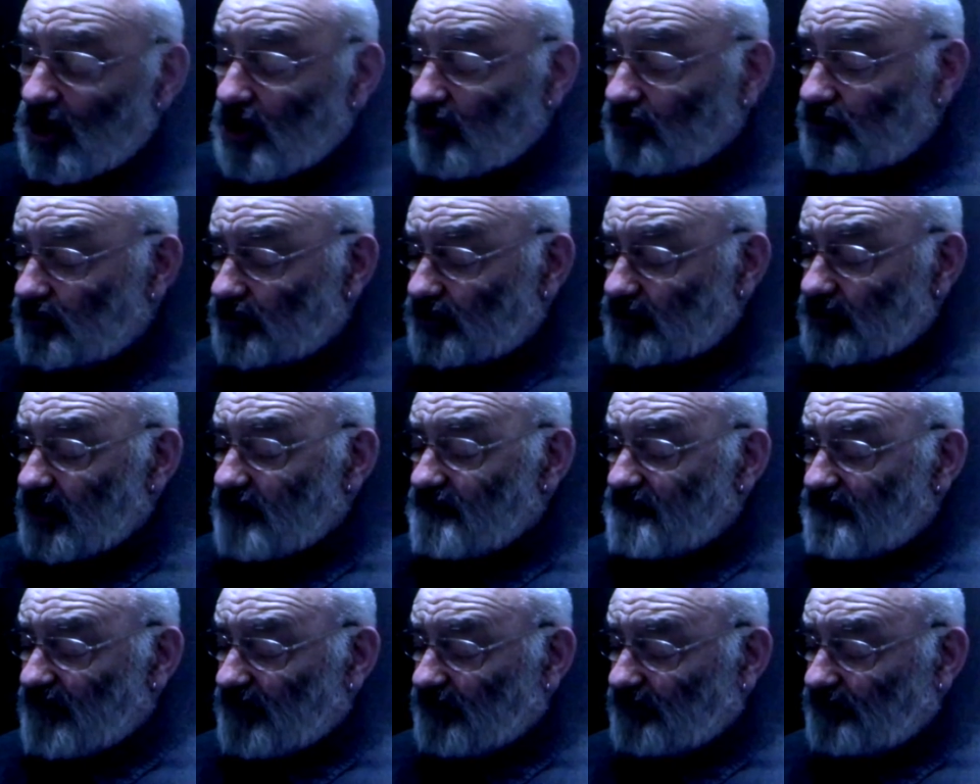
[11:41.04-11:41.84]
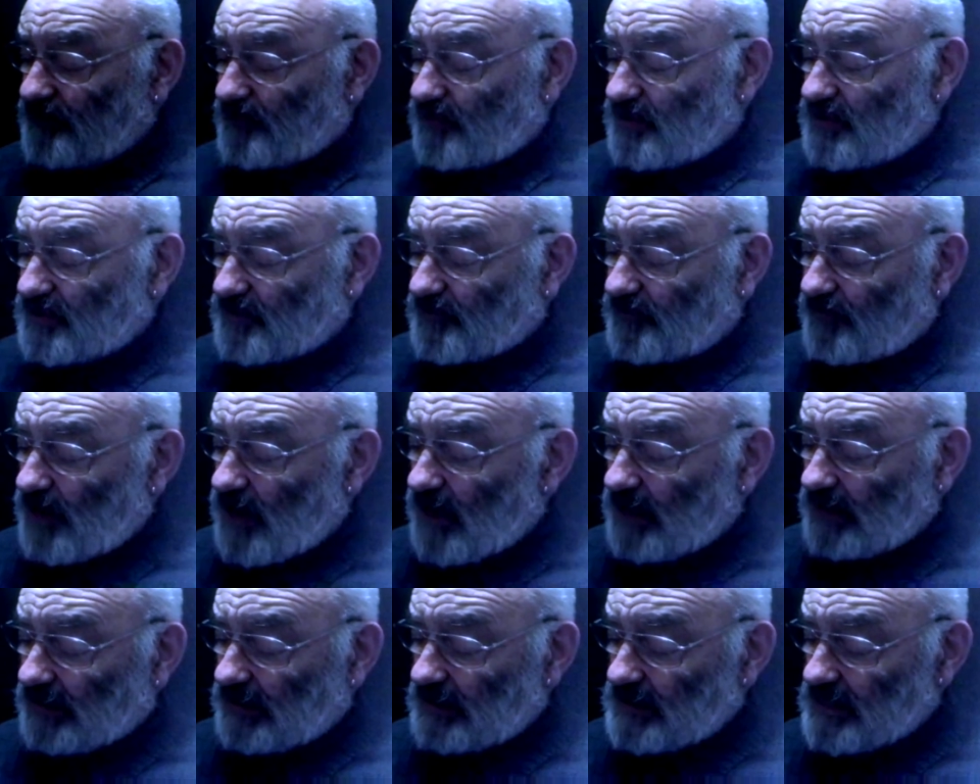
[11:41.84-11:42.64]
To stay fit for his
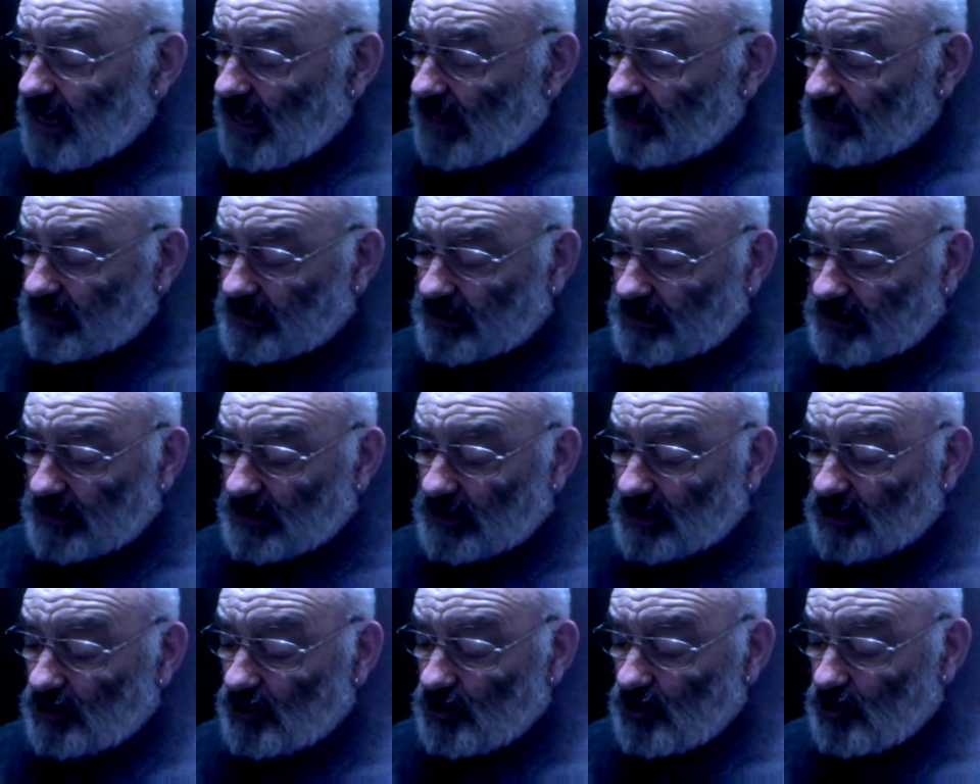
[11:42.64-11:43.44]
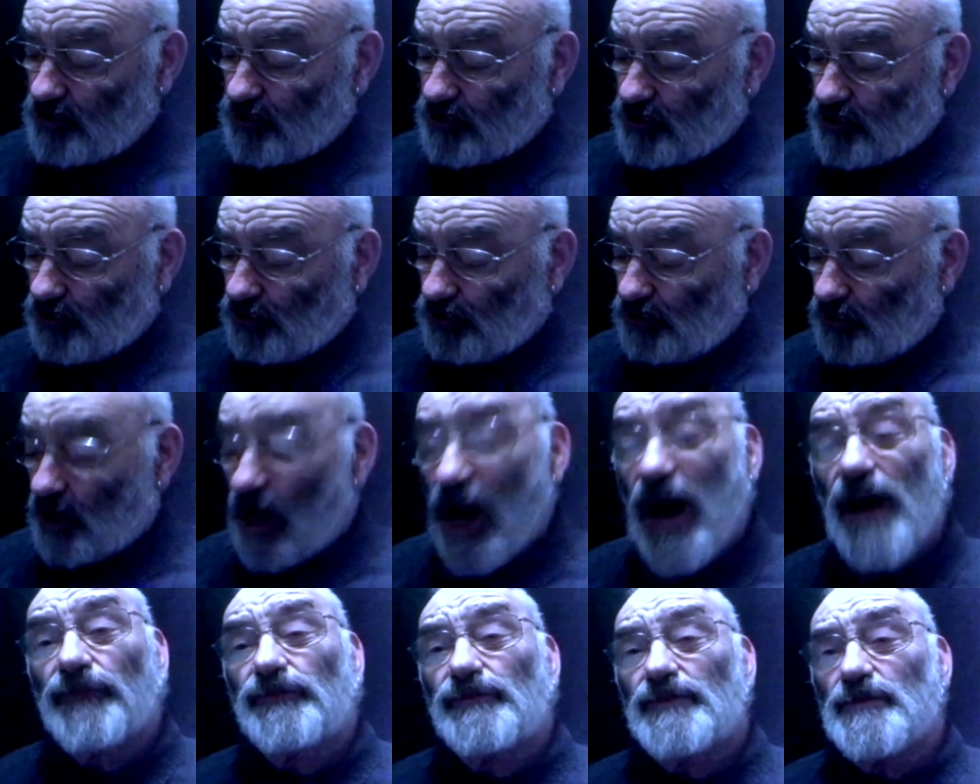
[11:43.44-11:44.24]
Friday nights, he's learnt to look
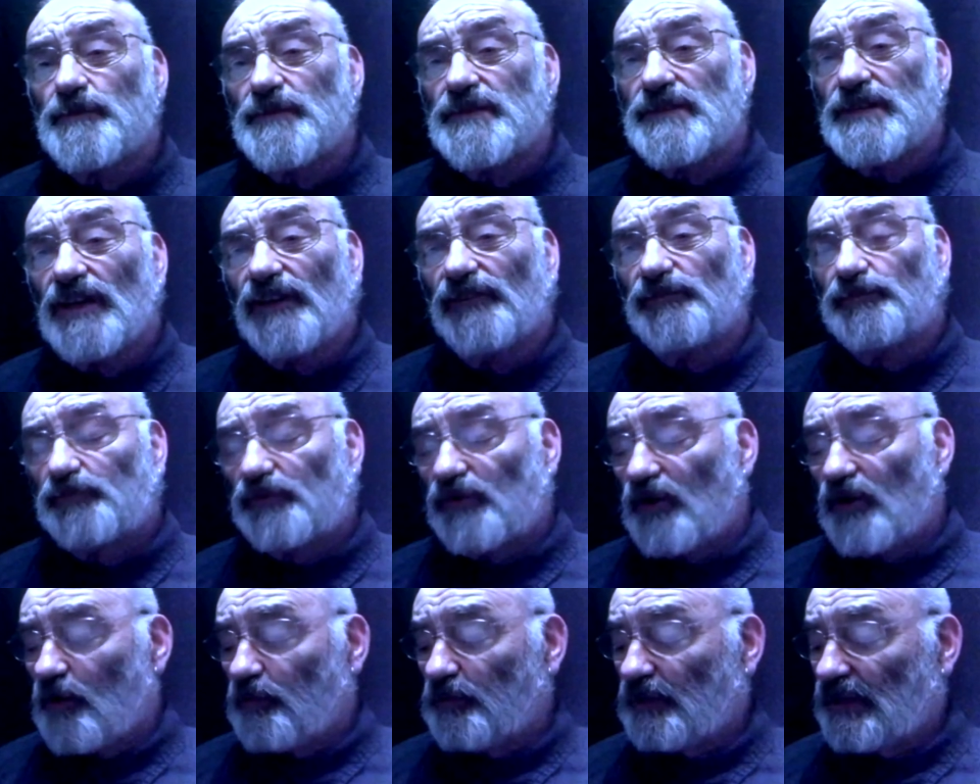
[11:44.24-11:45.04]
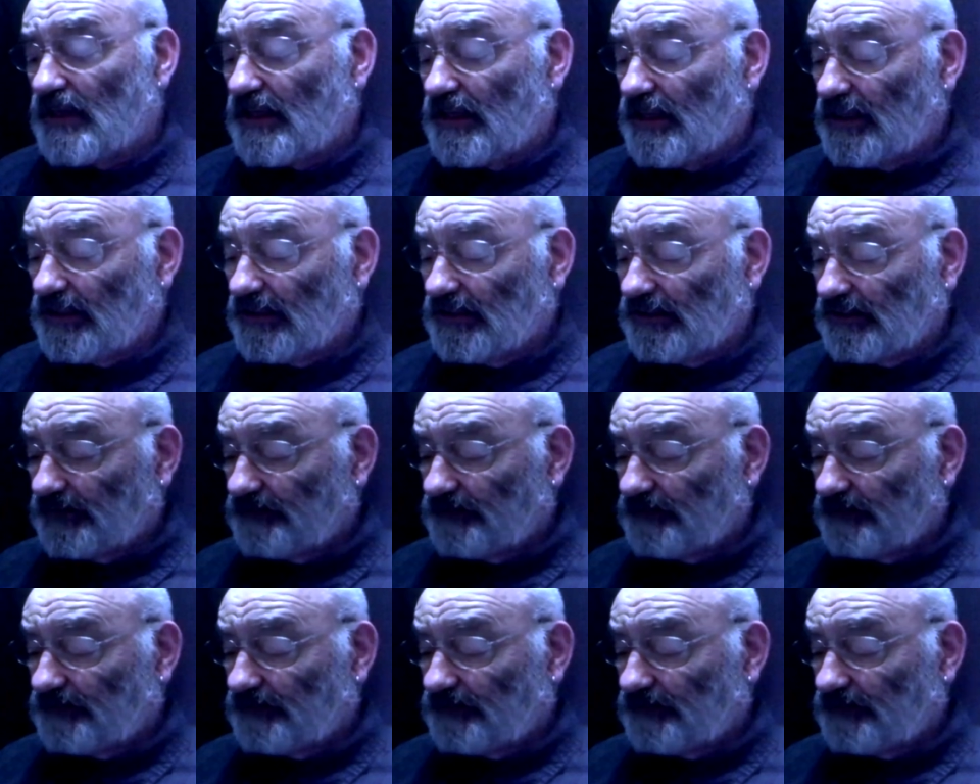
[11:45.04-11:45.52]
after himself properly.